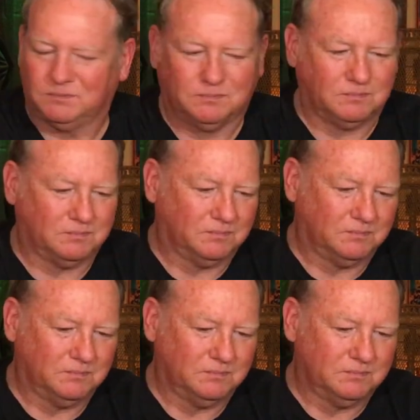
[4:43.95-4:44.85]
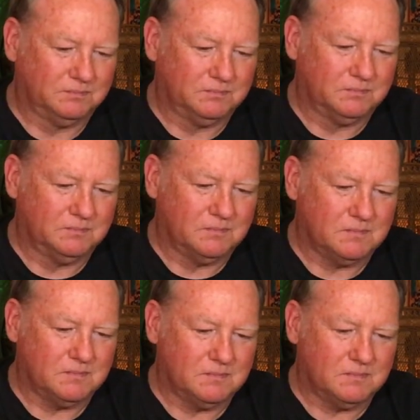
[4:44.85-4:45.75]

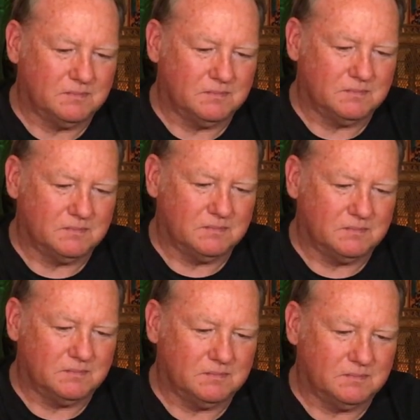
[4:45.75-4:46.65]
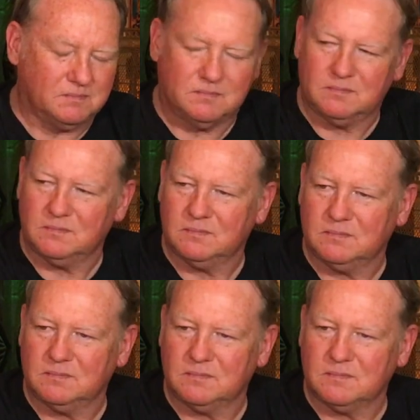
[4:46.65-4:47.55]

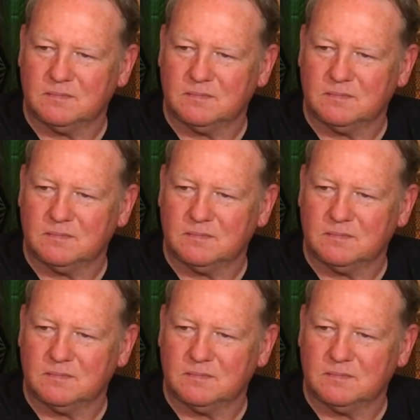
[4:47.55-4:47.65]
(not speaking)